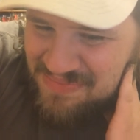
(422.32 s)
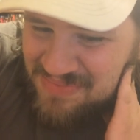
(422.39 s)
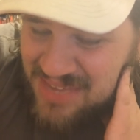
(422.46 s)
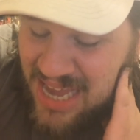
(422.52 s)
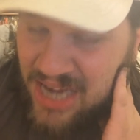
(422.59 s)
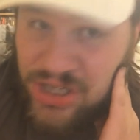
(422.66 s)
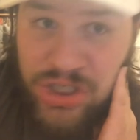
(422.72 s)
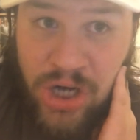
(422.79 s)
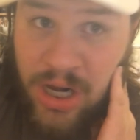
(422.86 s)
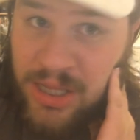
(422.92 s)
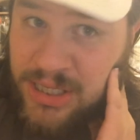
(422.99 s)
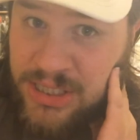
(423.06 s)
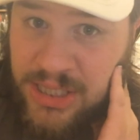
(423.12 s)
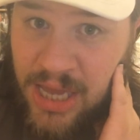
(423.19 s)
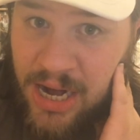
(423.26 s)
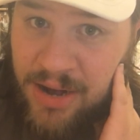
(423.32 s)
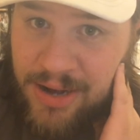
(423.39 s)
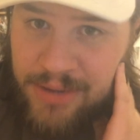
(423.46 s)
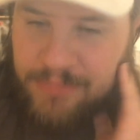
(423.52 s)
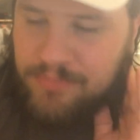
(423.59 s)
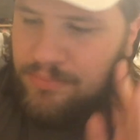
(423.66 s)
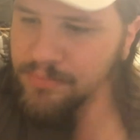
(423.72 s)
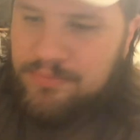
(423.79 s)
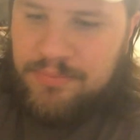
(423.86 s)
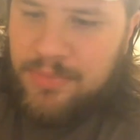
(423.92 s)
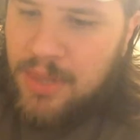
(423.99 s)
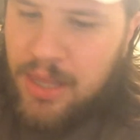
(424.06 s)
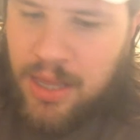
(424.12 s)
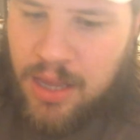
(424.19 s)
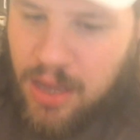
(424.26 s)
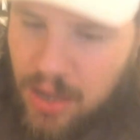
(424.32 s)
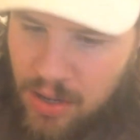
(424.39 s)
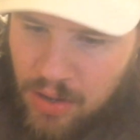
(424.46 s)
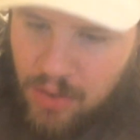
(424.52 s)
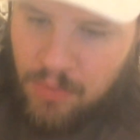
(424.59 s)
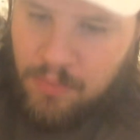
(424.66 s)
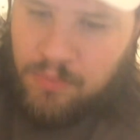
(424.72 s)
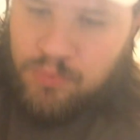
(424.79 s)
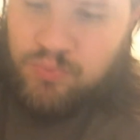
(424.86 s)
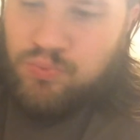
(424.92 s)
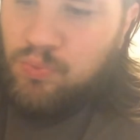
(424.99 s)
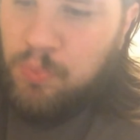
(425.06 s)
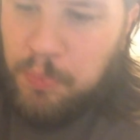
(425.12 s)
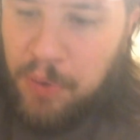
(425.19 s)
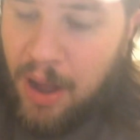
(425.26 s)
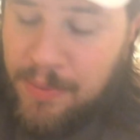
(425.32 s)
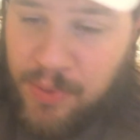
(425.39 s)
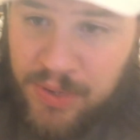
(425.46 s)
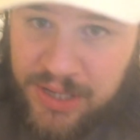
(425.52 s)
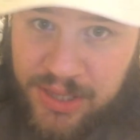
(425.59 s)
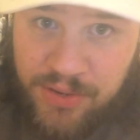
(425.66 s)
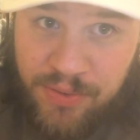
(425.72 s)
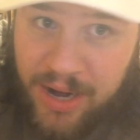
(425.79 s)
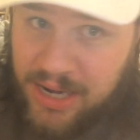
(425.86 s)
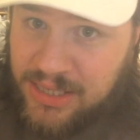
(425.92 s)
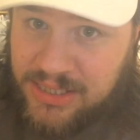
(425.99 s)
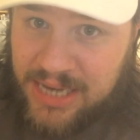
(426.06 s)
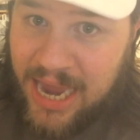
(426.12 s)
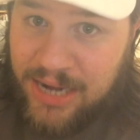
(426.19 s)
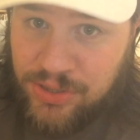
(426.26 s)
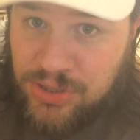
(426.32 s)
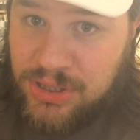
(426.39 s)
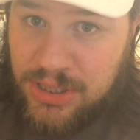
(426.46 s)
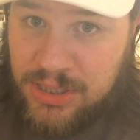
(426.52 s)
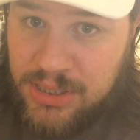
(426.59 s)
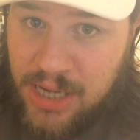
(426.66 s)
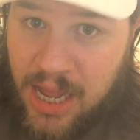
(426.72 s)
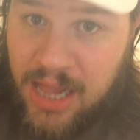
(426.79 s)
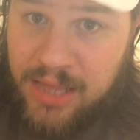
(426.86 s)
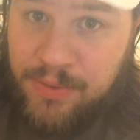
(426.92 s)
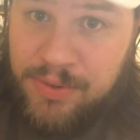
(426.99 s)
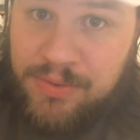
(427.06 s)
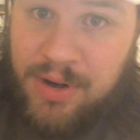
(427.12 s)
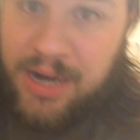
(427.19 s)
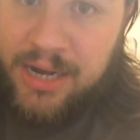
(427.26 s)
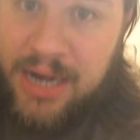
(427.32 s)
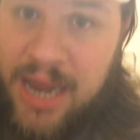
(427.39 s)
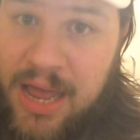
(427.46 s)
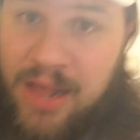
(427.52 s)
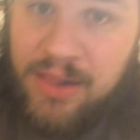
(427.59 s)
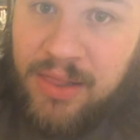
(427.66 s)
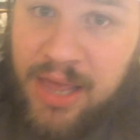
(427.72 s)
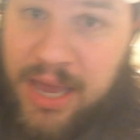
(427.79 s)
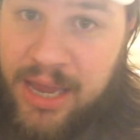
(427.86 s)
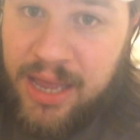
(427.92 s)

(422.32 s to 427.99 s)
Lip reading: yeah, Charlize Theron, probably one of the greatest actresses in Hollywood right now.